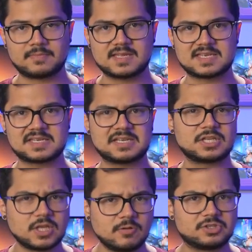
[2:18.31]
this isn't a
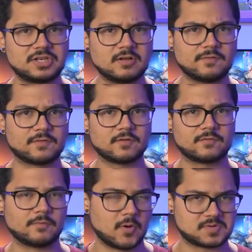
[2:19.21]
huge deal
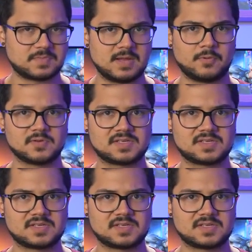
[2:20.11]
for most people.